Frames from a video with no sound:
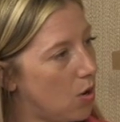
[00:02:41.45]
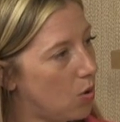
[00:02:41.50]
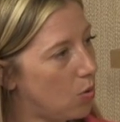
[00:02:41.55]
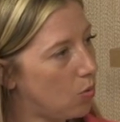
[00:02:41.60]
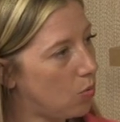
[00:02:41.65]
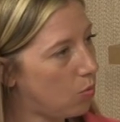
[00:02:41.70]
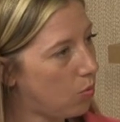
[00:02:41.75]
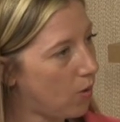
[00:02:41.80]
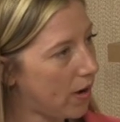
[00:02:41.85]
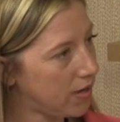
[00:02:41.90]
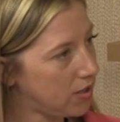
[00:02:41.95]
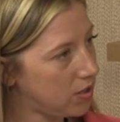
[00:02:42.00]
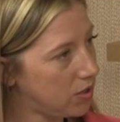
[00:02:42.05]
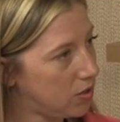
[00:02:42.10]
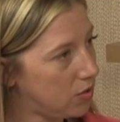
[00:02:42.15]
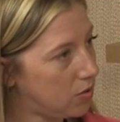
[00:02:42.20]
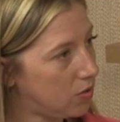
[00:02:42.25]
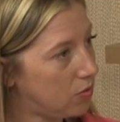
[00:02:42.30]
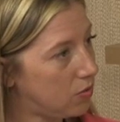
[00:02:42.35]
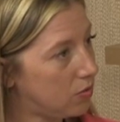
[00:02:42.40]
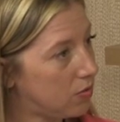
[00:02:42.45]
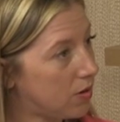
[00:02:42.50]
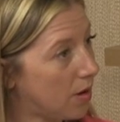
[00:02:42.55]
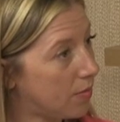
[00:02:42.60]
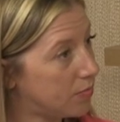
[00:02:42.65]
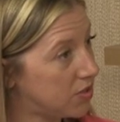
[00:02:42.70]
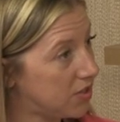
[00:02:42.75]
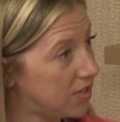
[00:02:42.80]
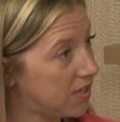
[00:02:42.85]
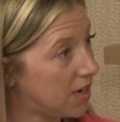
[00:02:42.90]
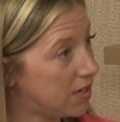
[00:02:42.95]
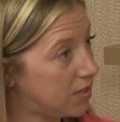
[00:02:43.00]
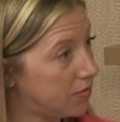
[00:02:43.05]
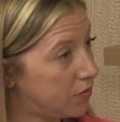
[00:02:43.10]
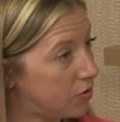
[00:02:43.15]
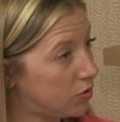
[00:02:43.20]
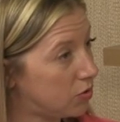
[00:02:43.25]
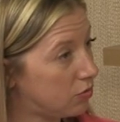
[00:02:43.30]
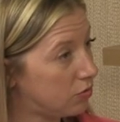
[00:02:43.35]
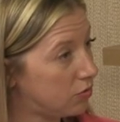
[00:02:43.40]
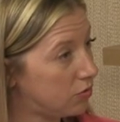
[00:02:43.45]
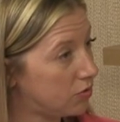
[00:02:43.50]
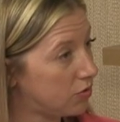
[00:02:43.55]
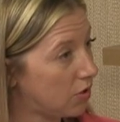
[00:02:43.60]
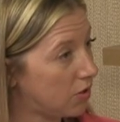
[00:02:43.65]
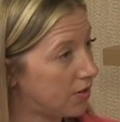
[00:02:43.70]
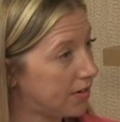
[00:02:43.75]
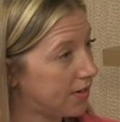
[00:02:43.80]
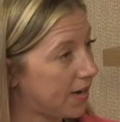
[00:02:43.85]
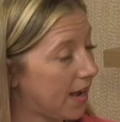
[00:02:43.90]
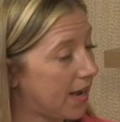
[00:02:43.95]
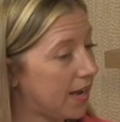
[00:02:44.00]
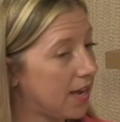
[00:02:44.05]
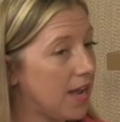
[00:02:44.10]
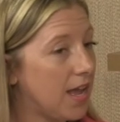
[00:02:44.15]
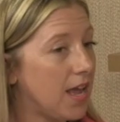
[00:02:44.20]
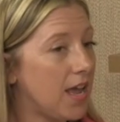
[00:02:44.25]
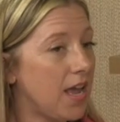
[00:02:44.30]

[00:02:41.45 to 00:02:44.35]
when you come to the end of your cruise holiday,